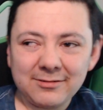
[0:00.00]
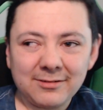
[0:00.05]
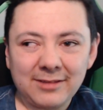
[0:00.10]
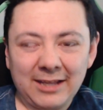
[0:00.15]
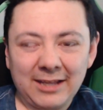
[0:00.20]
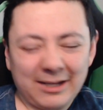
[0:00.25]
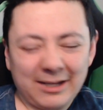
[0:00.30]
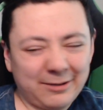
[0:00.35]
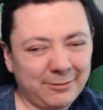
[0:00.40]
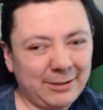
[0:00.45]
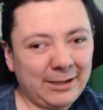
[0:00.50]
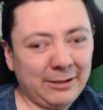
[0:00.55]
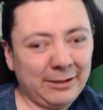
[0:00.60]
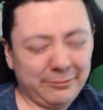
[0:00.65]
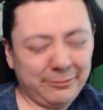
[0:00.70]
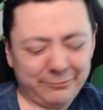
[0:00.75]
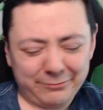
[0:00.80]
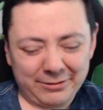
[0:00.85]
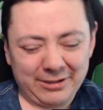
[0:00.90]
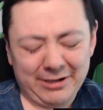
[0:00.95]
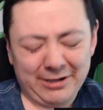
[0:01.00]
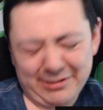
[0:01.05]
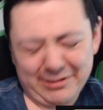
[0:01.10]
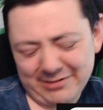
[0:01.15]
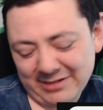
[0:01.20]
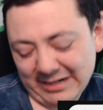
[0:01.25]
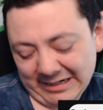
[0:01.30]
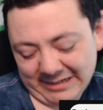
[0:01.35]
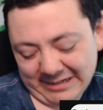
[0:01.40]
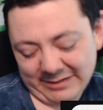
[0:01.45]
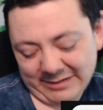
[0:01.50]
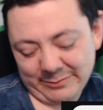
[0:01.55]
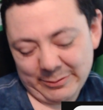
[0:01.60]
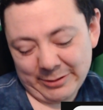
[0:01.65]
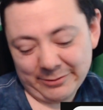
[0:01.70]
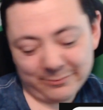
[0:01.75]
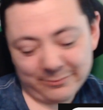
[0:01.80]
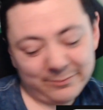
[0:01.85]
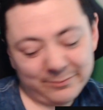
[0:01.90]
Now, I know we're not talking about